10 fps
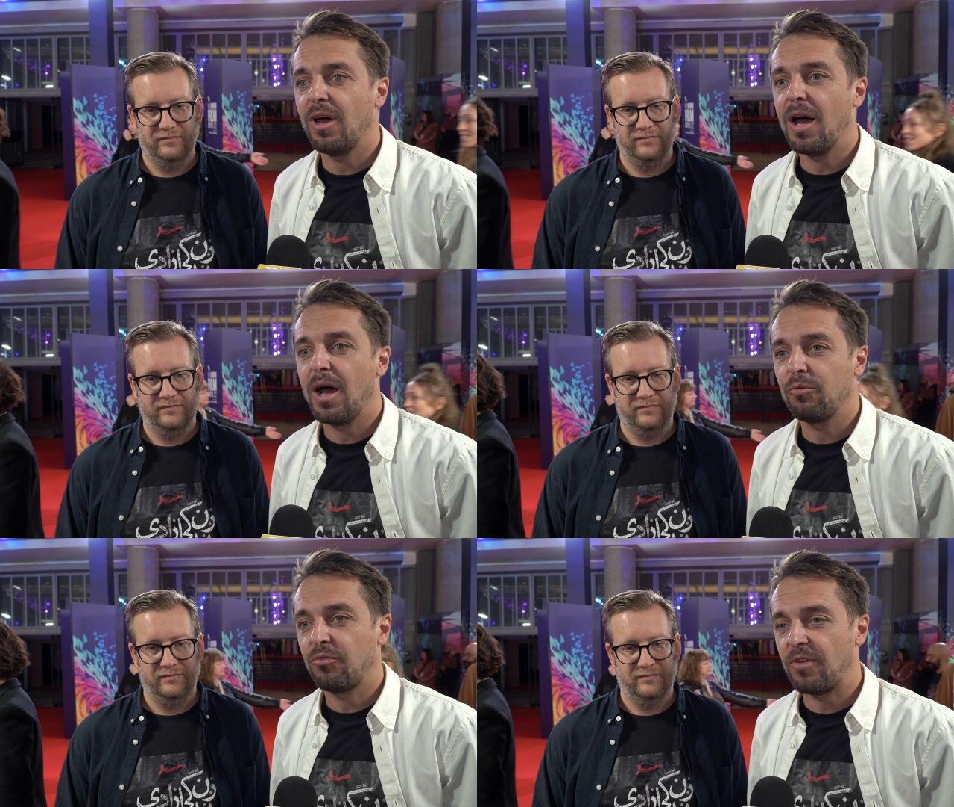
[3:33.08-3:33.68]
Speaker 1: uh,
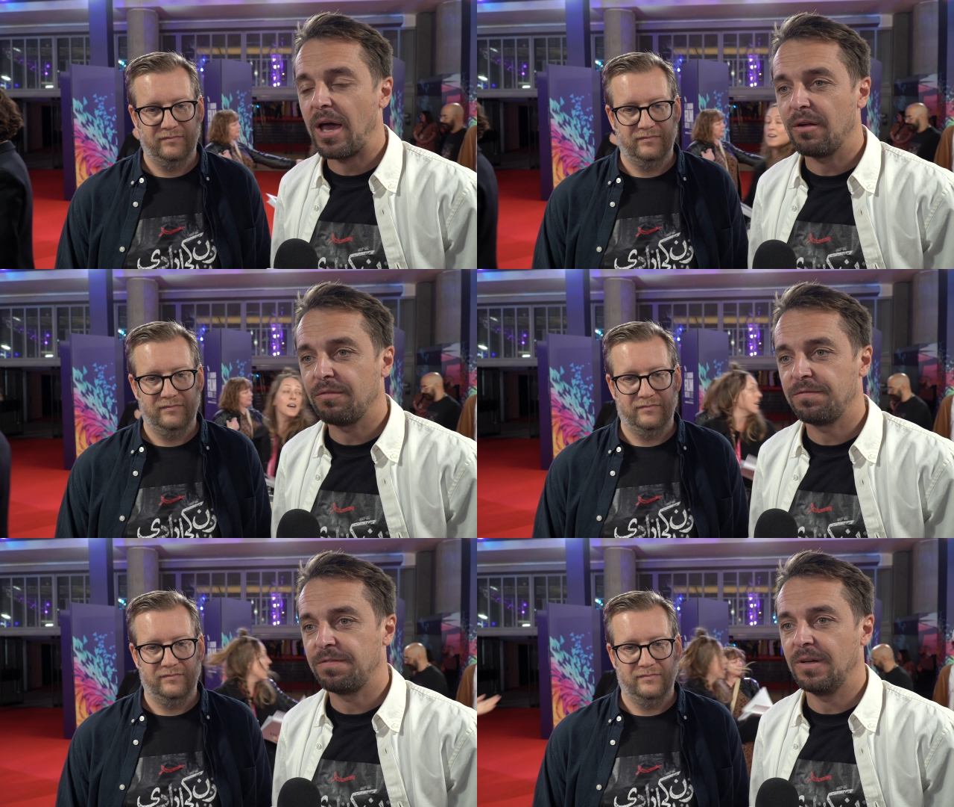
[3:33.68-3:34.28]
outside
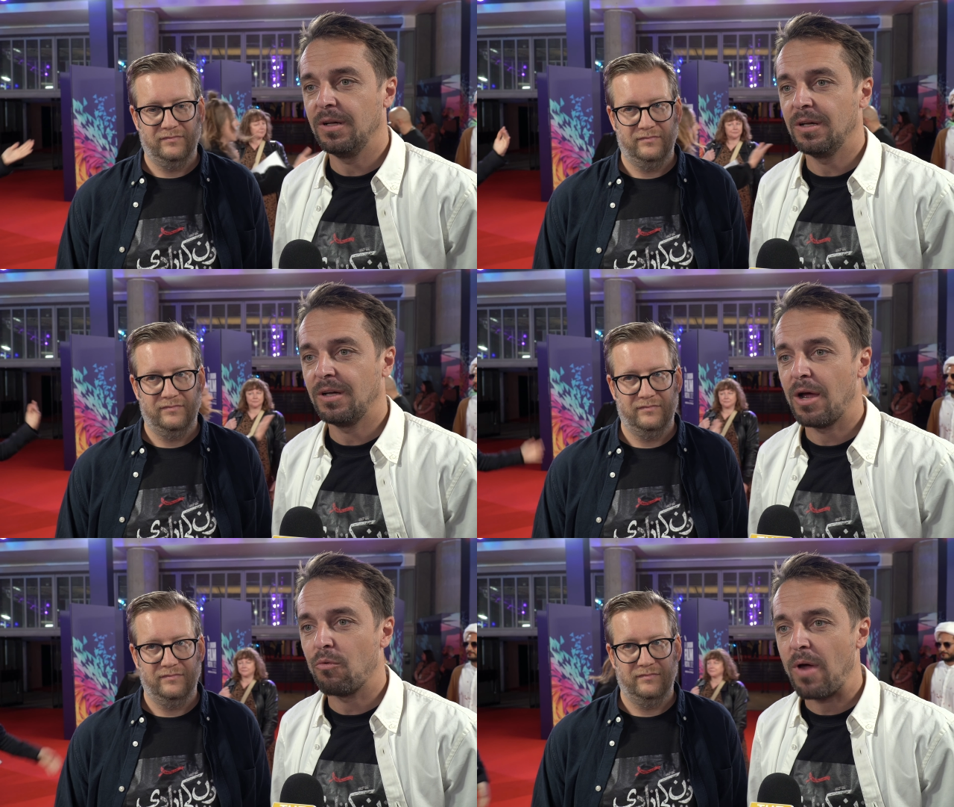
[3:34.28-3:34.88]
of
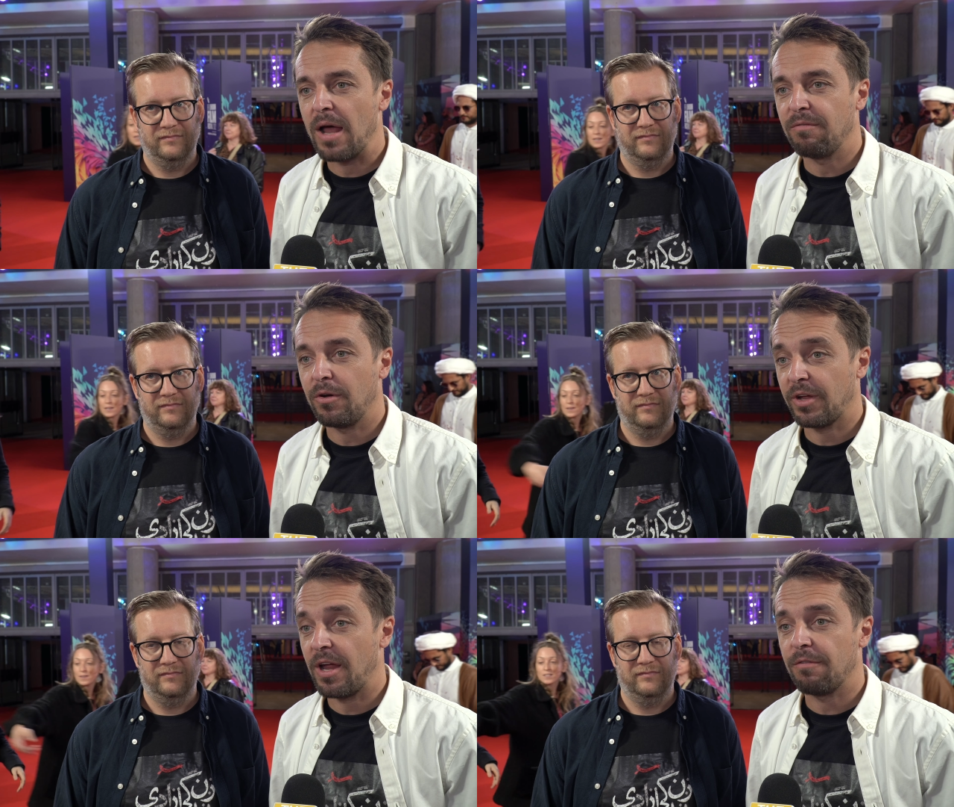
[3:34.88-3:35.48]
uh, Iran
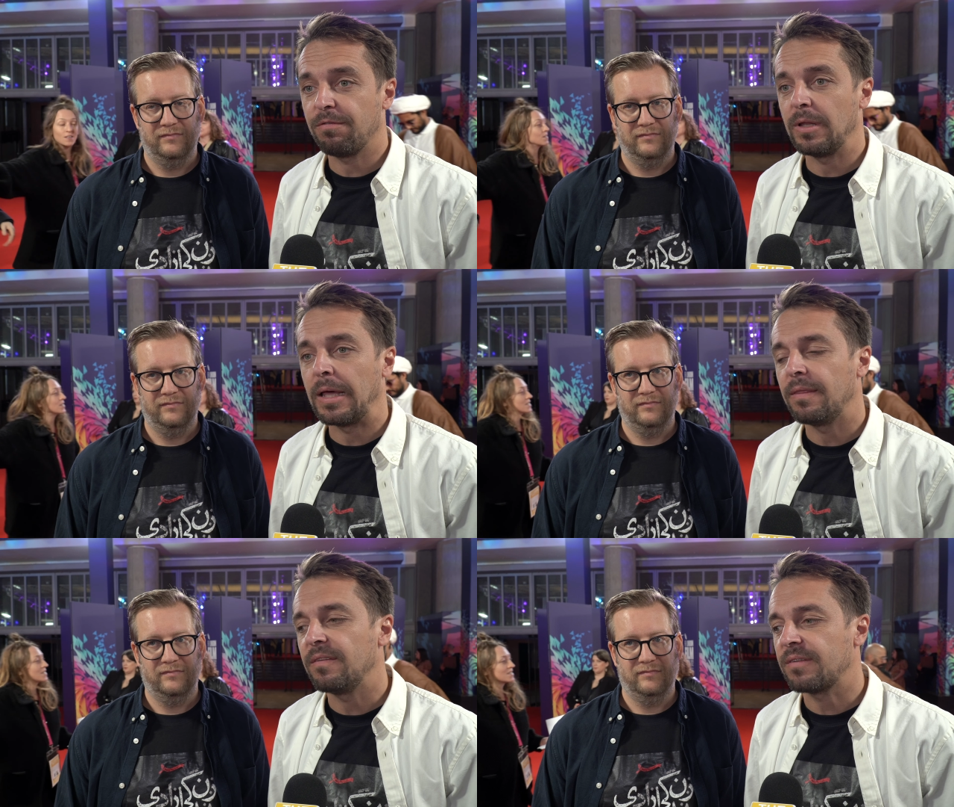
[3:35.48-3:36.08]
very
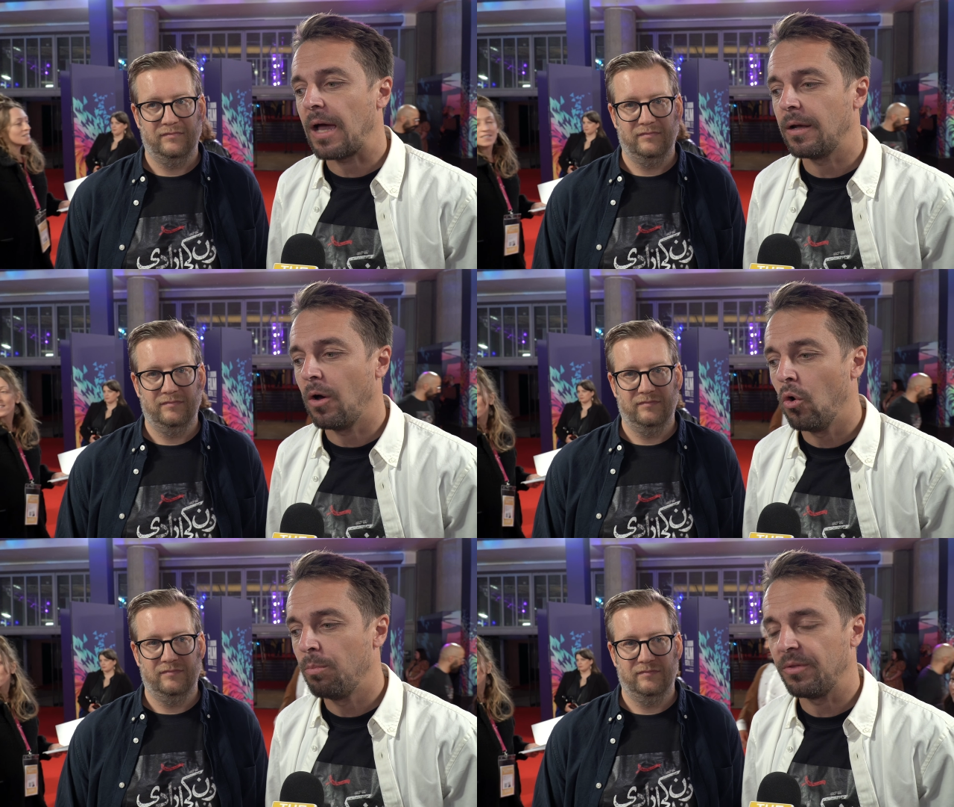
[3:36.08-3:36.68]
carefully. And this
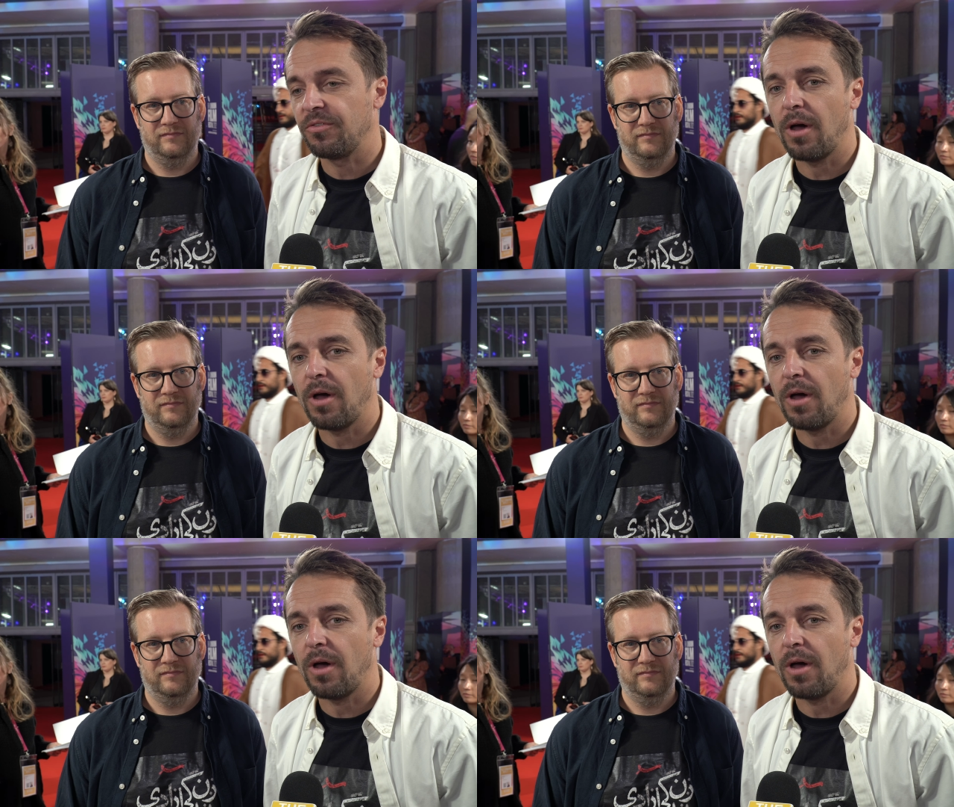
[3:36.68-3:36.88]
kind of opens